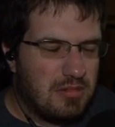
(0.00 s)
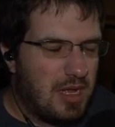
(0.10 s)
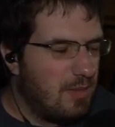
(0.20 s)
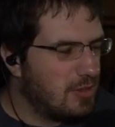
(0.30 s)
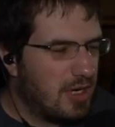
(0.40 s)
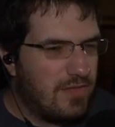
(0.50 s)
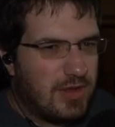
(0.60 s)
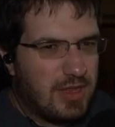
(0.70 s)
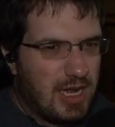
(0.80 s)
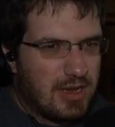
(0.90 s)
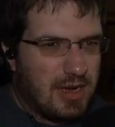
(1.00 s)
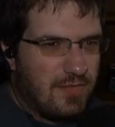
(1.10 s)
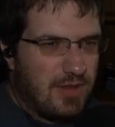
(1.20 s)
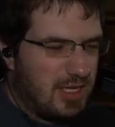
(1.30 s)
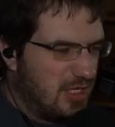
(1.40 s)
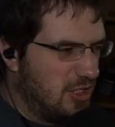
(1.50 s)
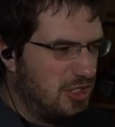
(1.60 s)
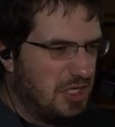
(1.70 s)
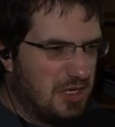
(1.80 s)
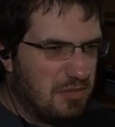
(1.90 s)
I've been trying to figure that out, and I feel like it's
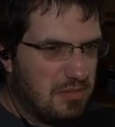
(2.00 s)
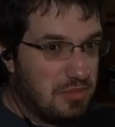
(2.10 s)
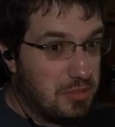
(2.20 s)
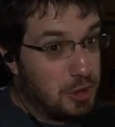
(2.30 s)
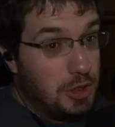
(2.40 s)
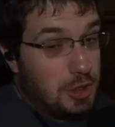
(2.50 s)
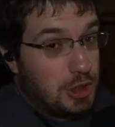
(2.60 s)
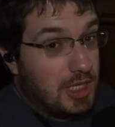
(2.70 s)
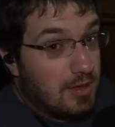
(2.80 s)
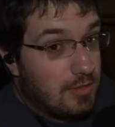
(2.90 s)
shit. It's good shit.